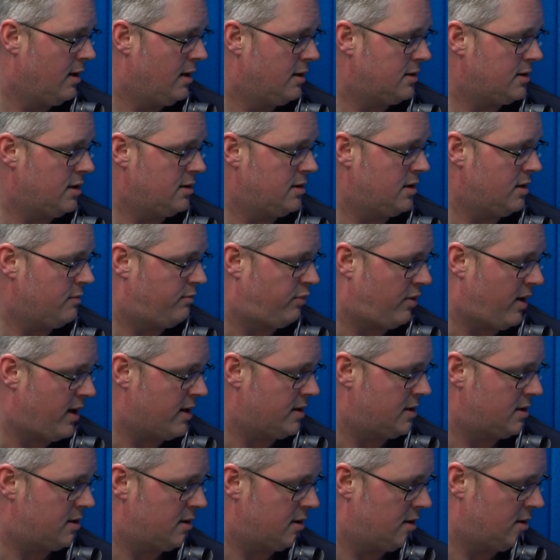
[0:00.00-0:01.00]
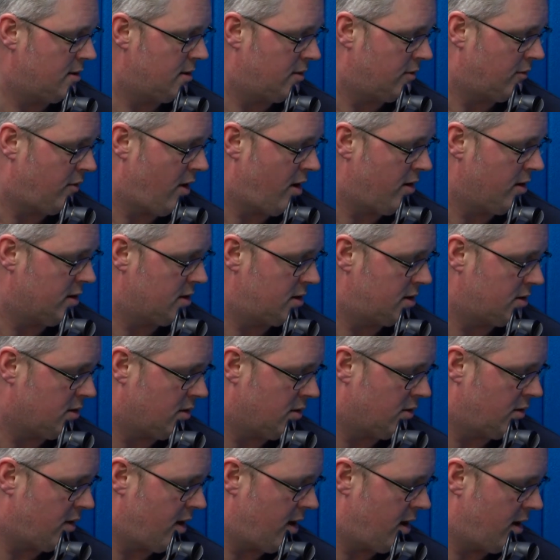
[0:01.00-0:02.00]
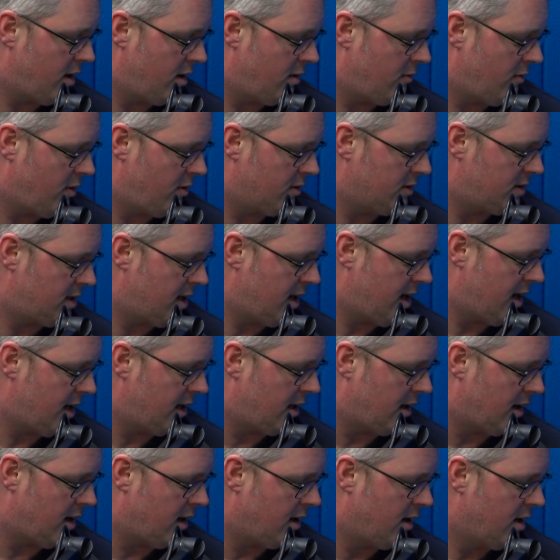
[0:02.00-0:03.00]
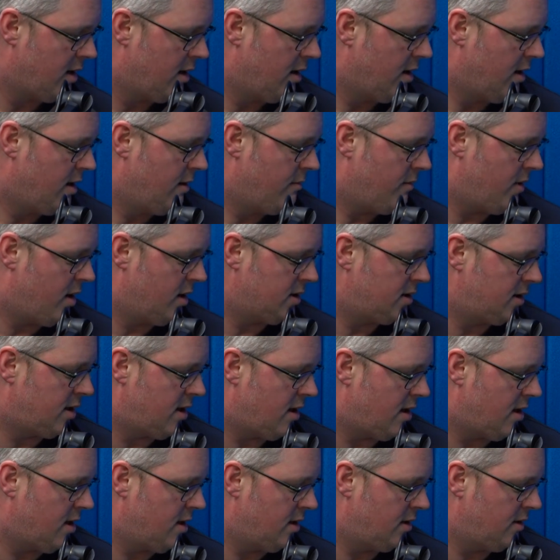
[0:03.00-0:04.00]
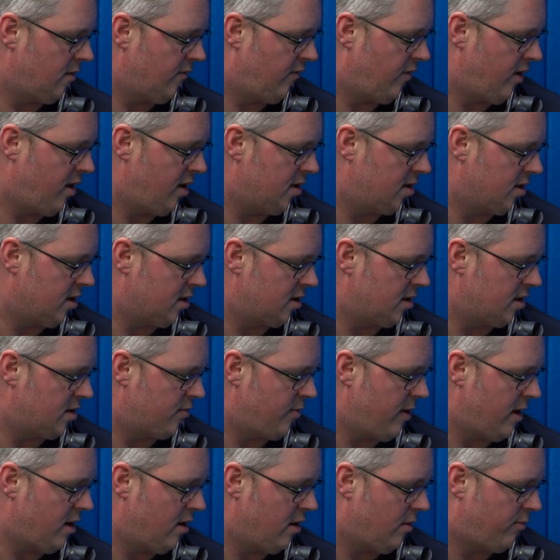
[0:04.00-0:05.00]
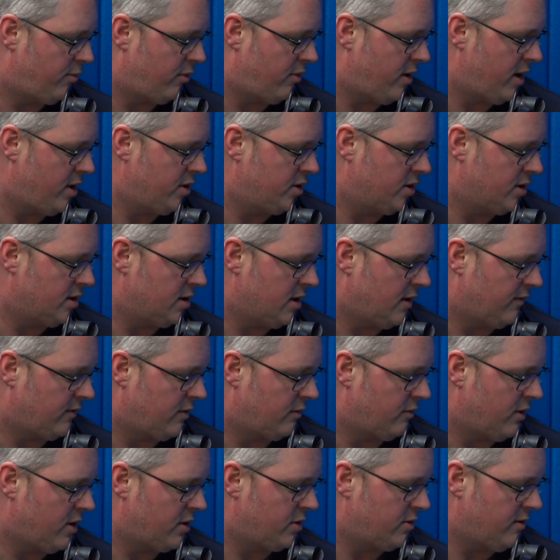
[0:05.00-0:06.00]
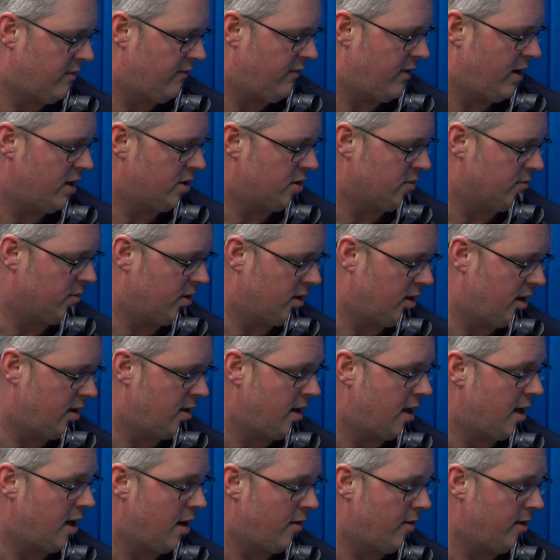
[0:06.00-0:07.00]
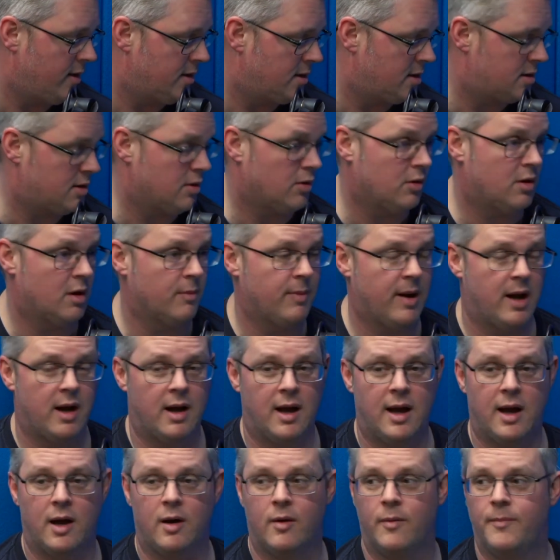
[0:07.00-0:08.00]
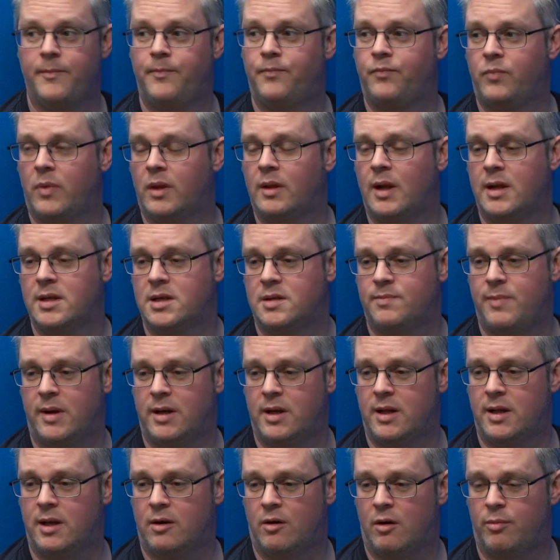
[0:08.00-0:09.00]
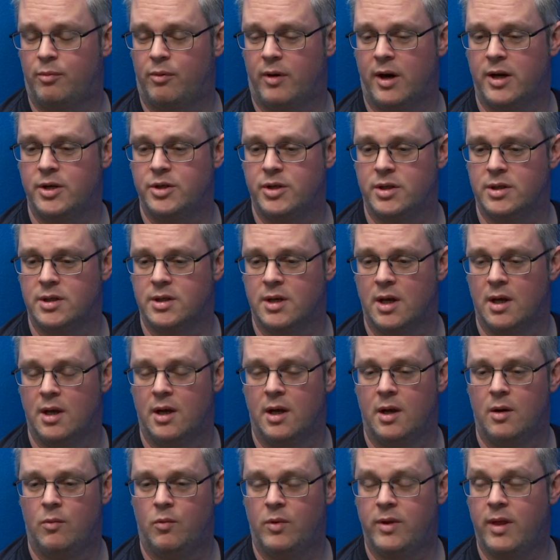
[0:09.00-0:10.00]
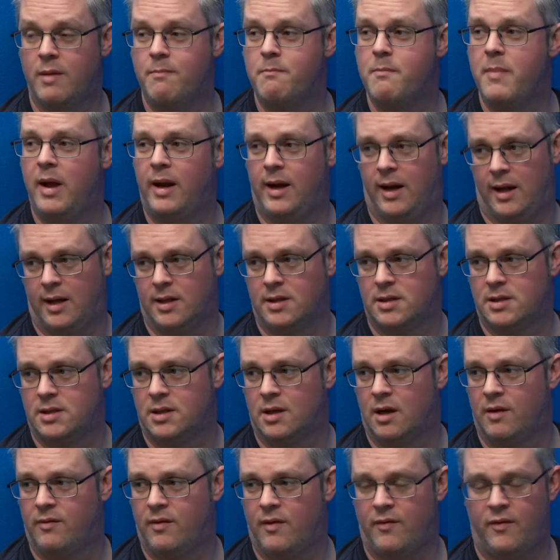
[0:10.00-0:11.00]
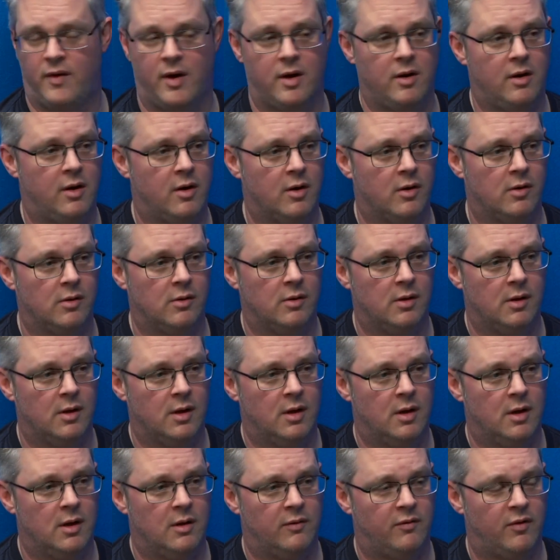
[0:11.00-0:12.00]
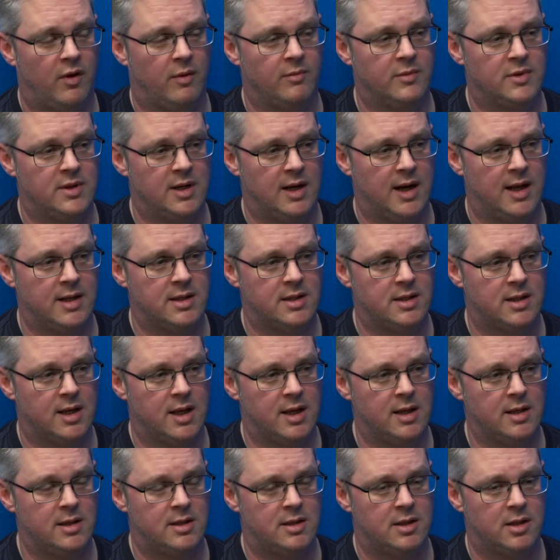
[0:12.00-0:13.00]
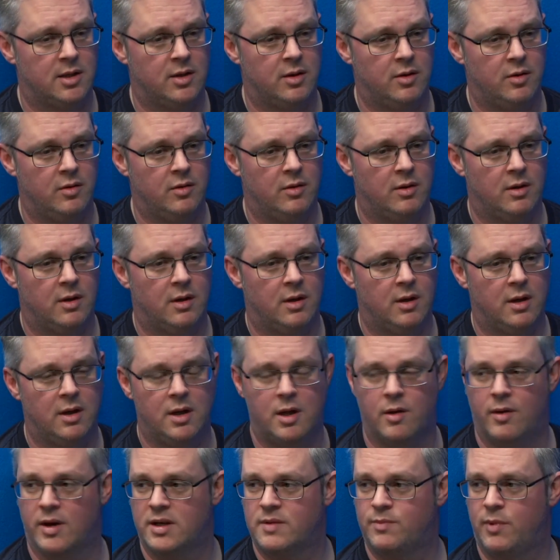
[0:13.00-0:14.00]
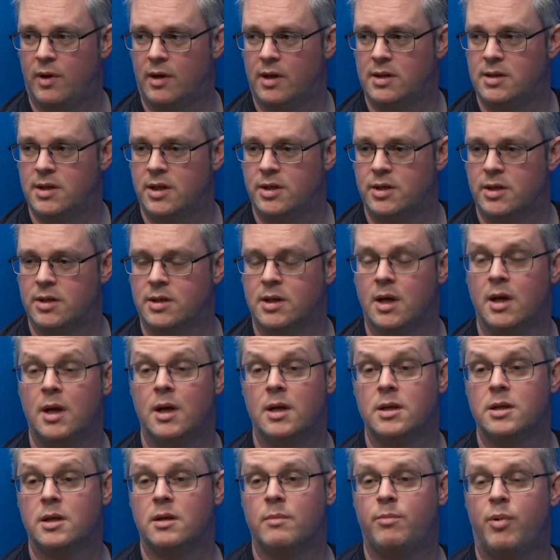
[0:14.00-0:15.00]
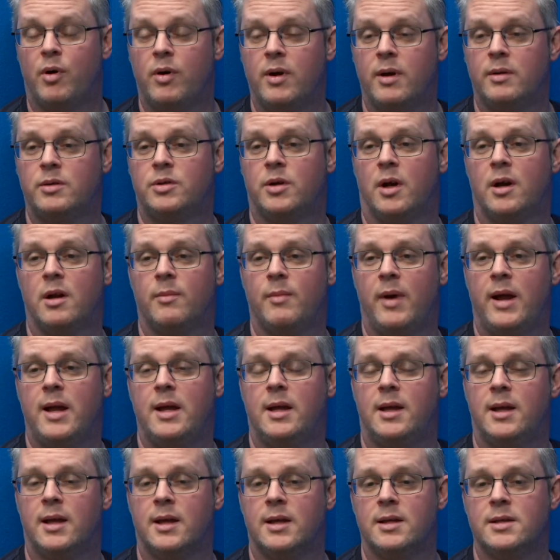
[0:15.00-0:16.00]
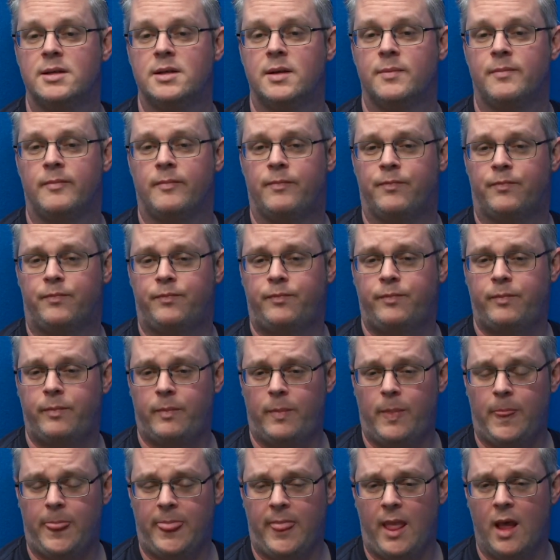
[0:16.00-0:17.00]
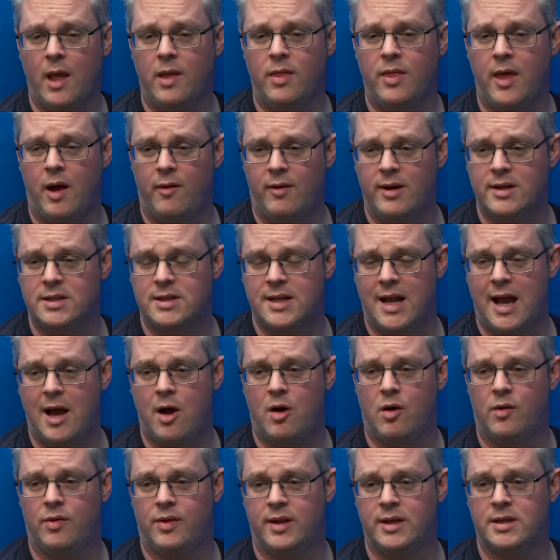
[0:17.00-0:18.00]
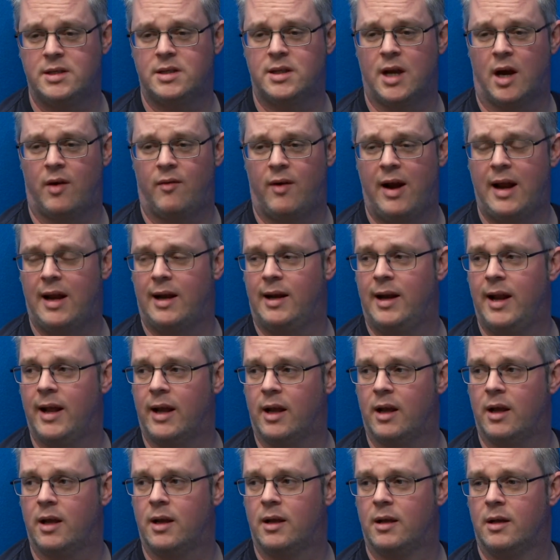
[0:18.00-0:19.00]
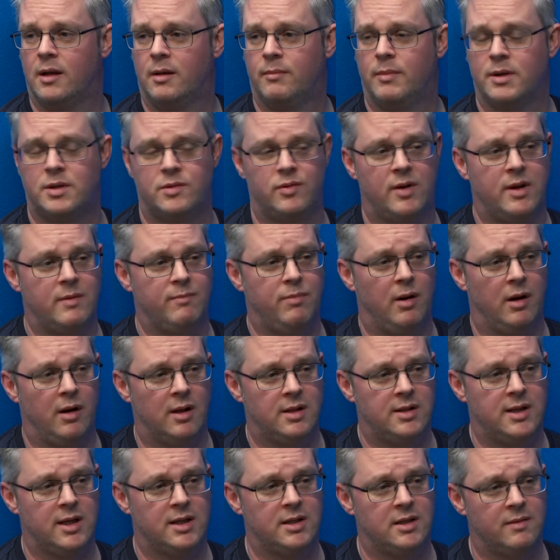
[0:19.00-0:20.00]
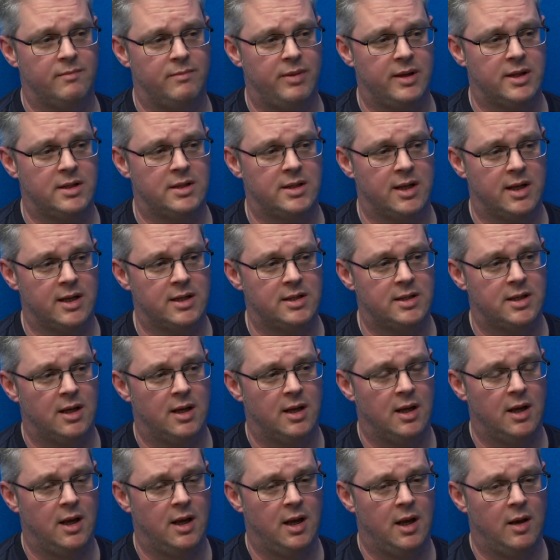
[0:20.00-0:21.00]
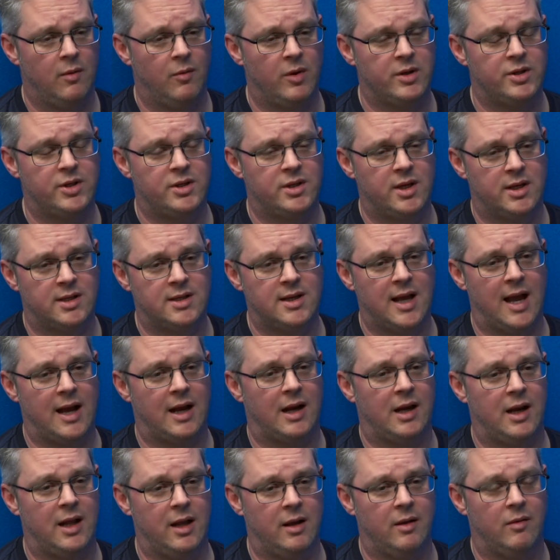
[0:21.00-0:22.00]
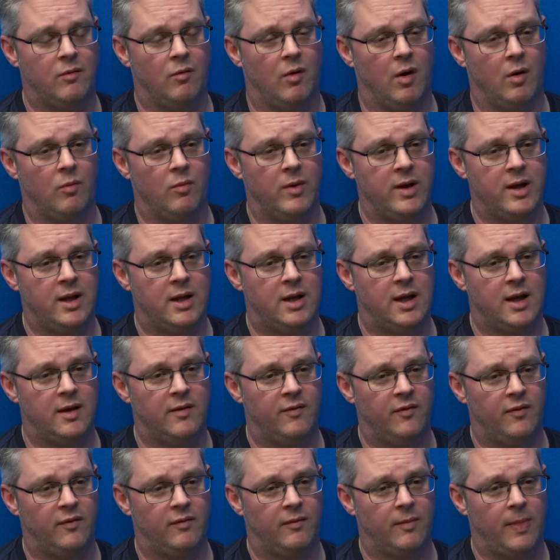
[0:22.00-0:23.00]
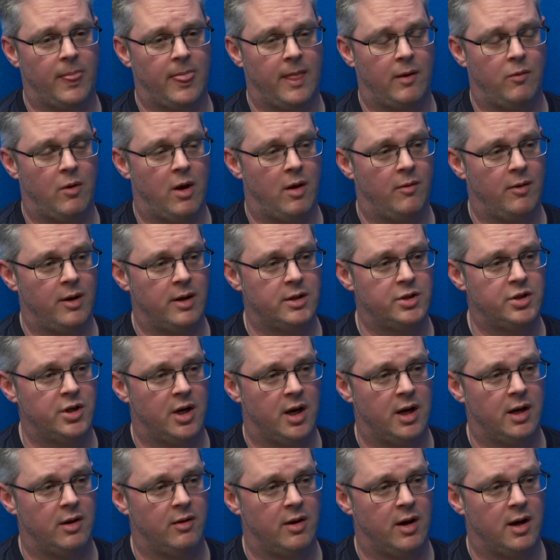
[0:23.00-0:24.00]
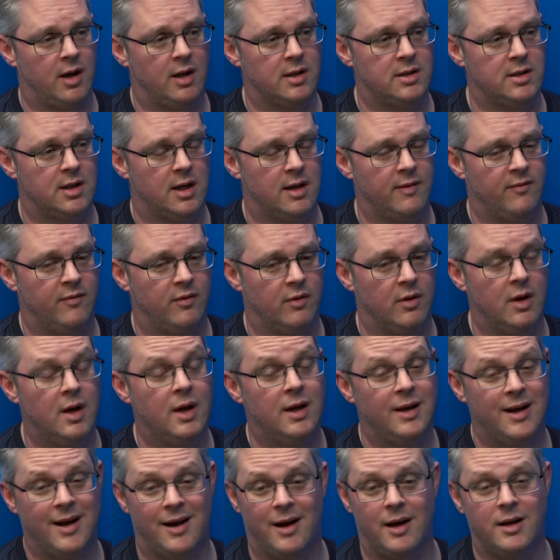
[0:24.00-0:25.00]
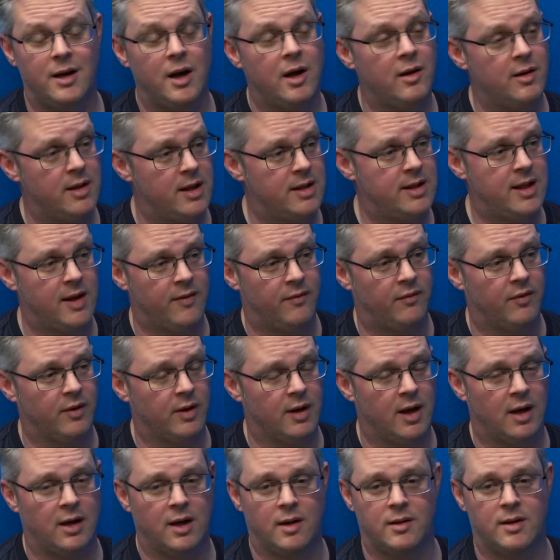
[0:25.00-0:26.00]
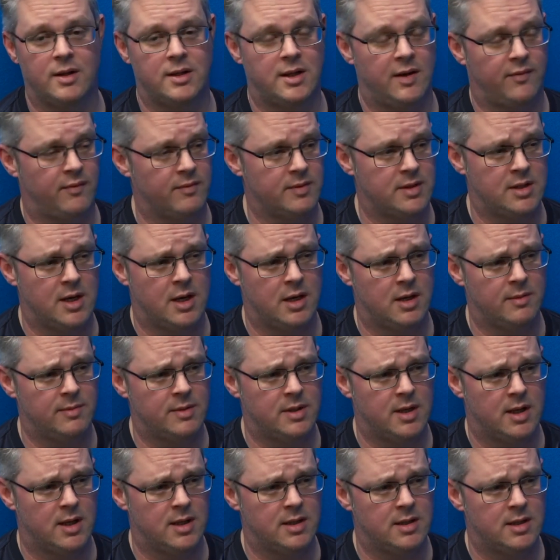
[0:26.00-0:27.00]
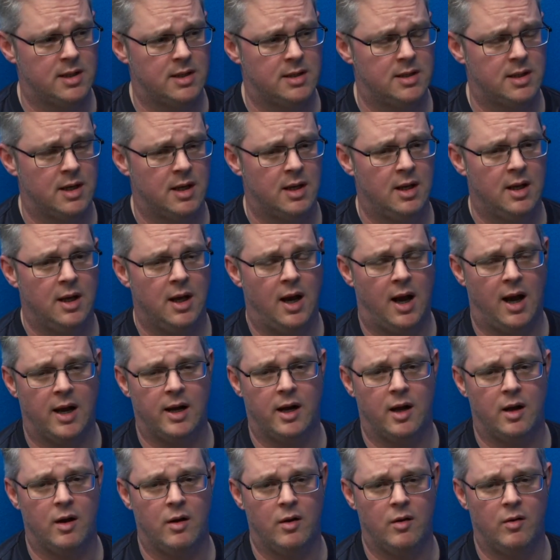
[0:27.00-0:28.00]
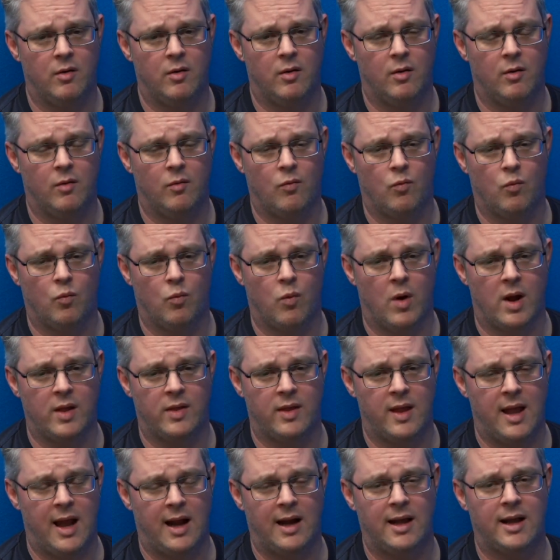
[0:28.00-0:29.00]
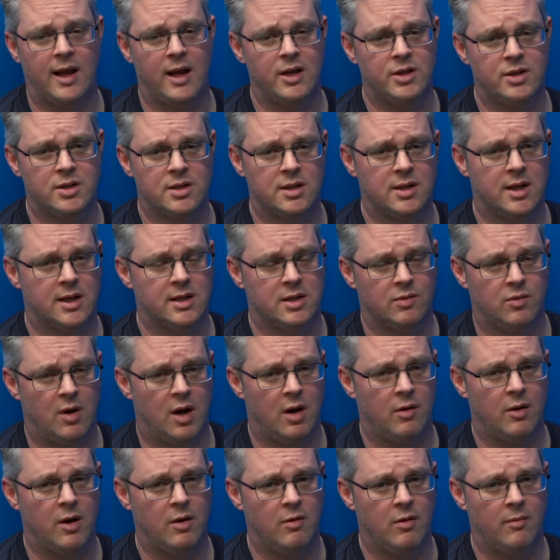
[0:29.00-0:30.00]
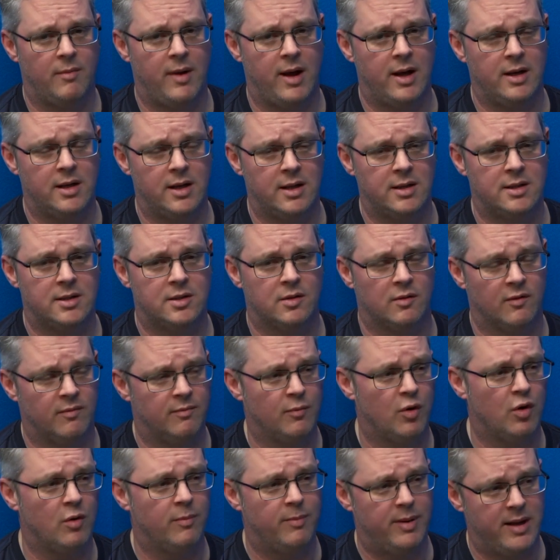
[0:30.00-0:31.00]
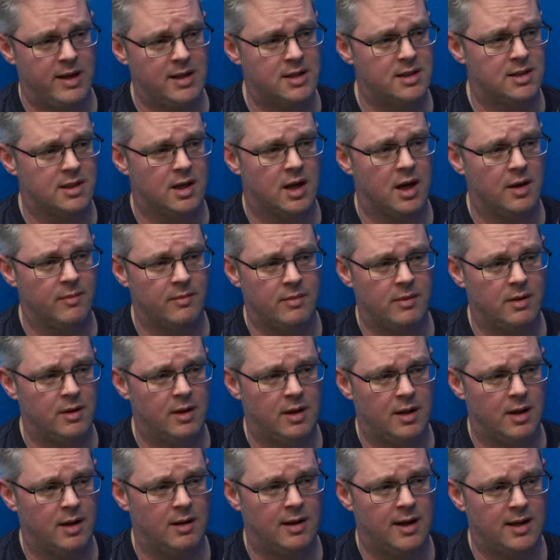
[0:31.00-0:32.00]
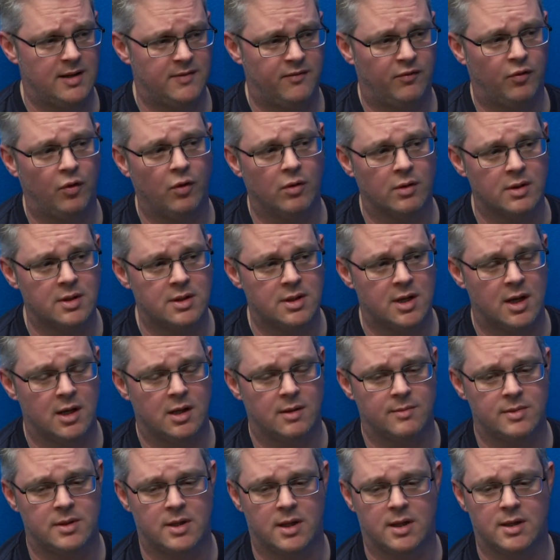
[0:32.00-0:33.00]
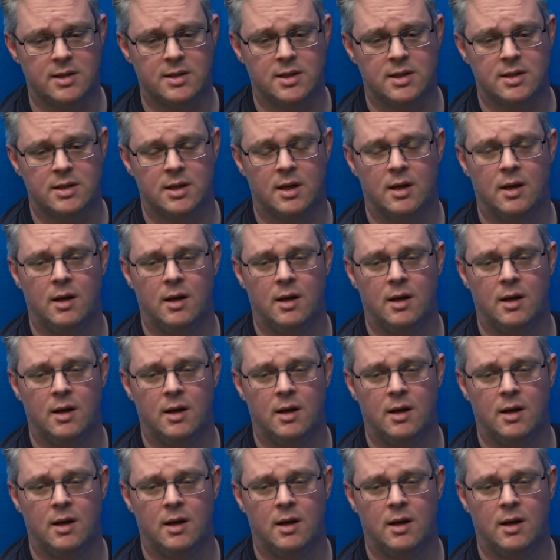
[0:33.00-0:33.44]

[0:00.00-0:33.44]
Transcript: Associated Press wrote a story. What was their headline? MasterCard, Visa suspend operations after Russia invasion, but then they go in to talk about how they suspended their operations within minutes of a phone call from Zelensky to US politicians. So the point I'm trying to make is there is now this direct link between politics and business, which is exactly what we give Huawei and China a hard time for. Now, I know they're different. I know they're different circumstances. I know when the allegations against Huawei were made in sort of more peacetime, less fraught circumstances.